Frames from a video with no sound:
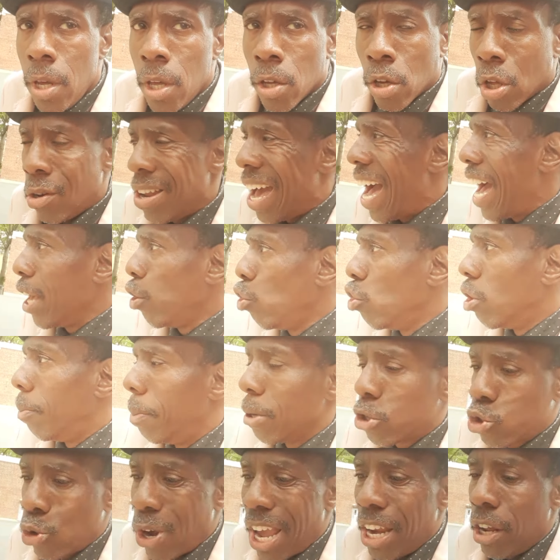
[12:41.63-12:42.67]
Because now you done
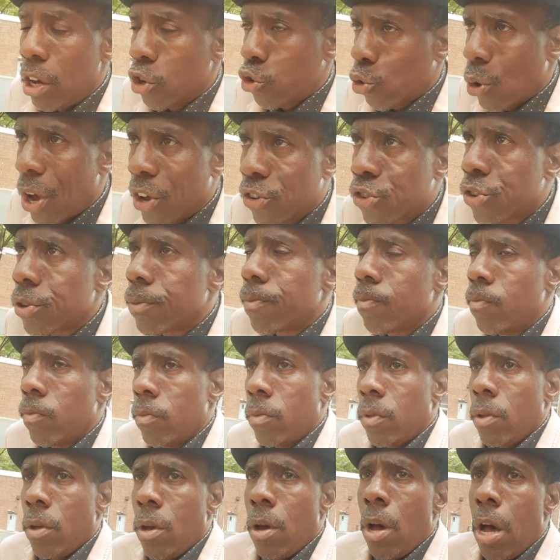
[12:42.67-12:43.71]
betrayed her trust.
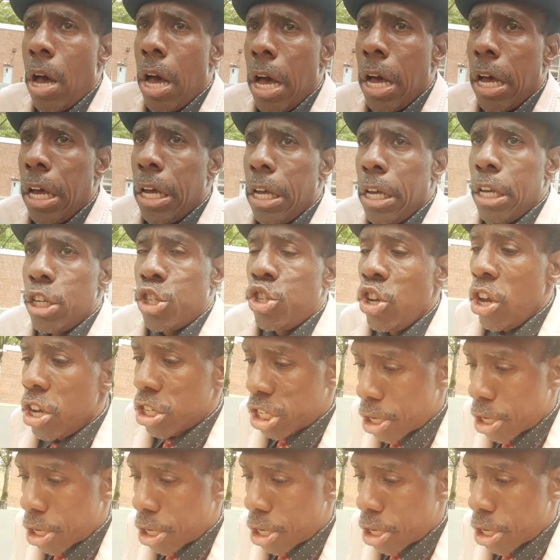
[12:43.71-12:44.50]
She